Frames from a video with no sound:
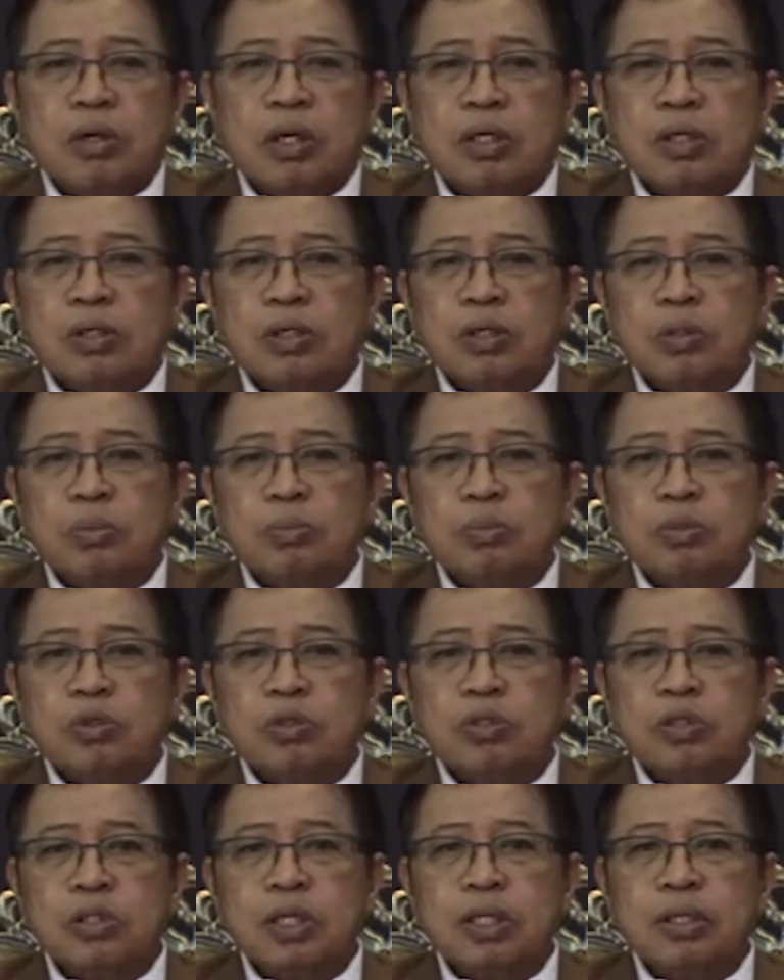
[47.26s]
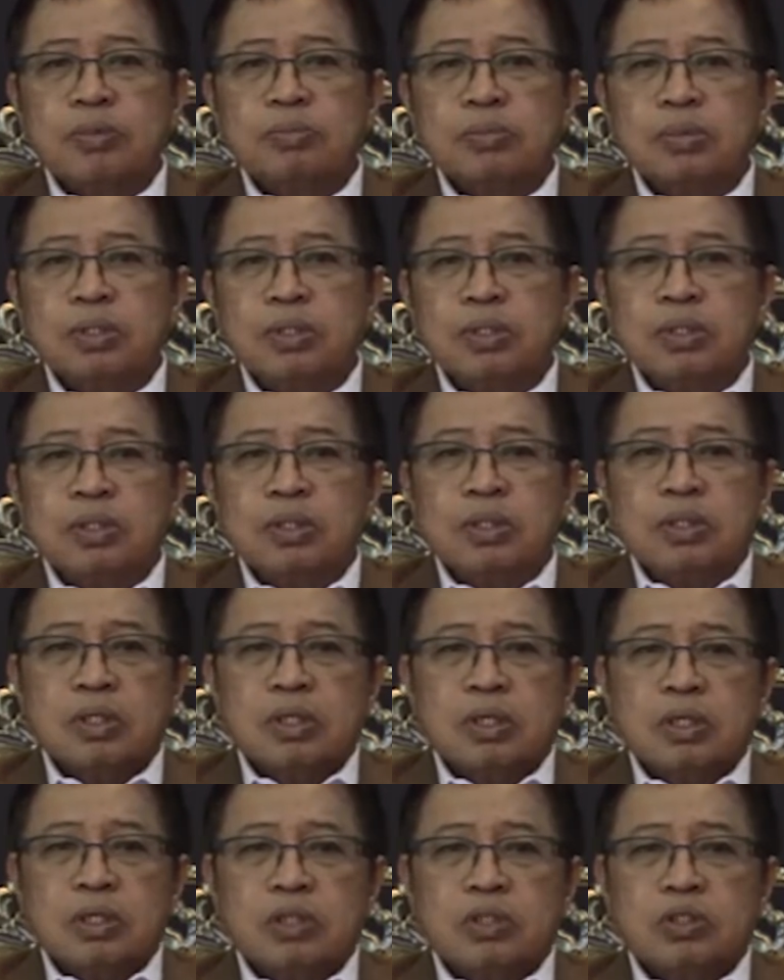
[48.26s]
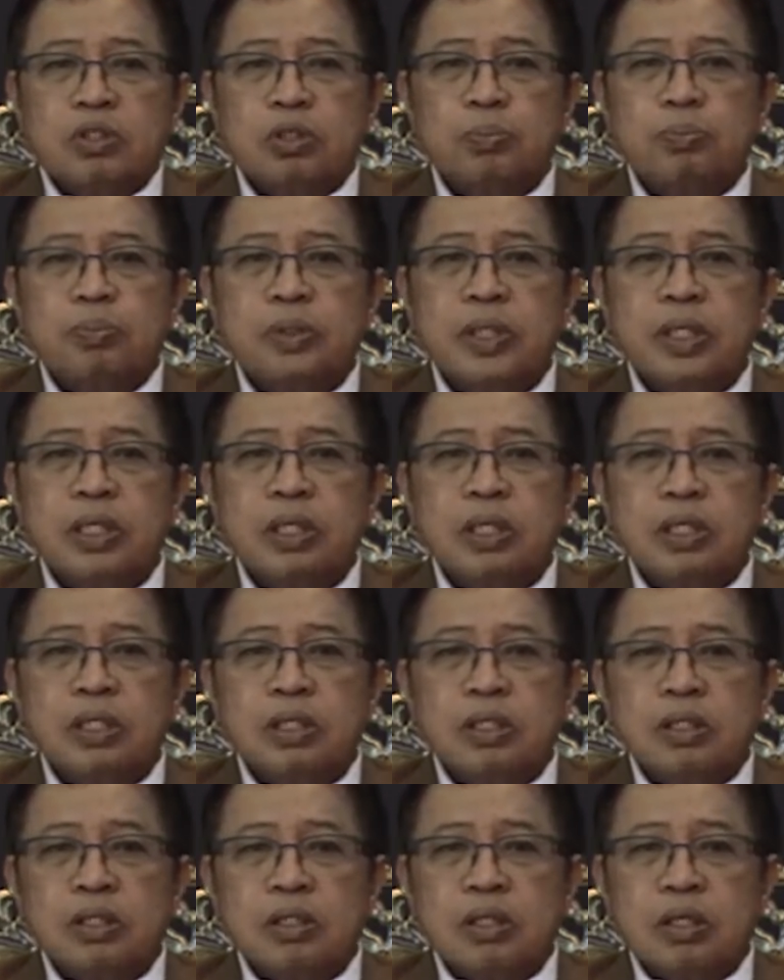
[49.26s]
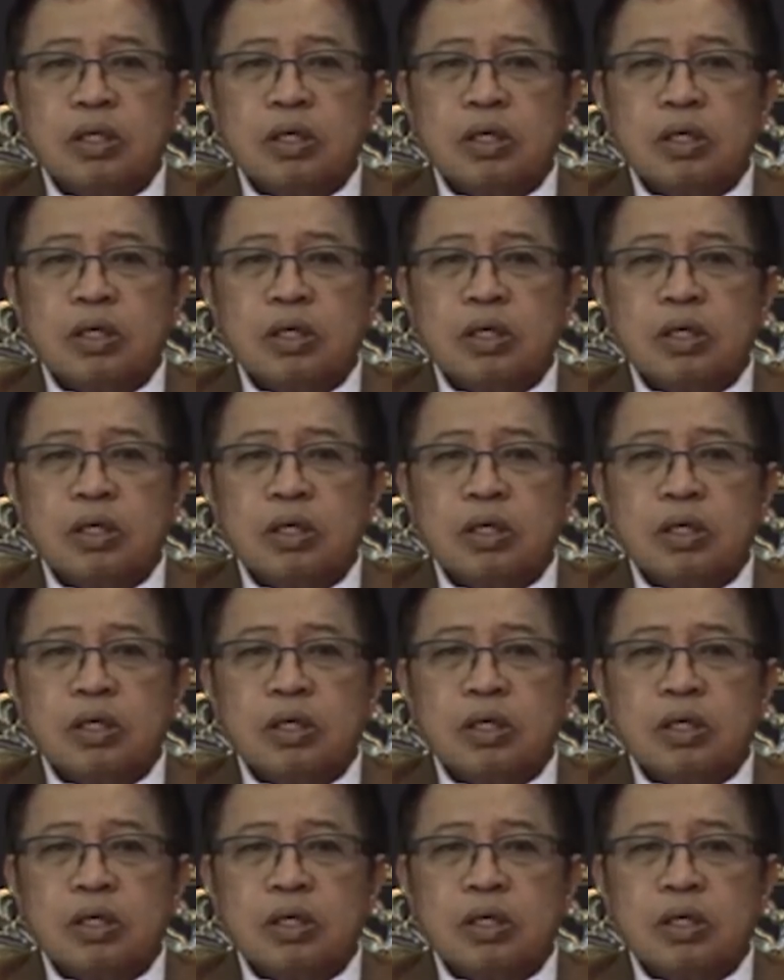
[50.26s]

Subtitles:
who are not Muslims to build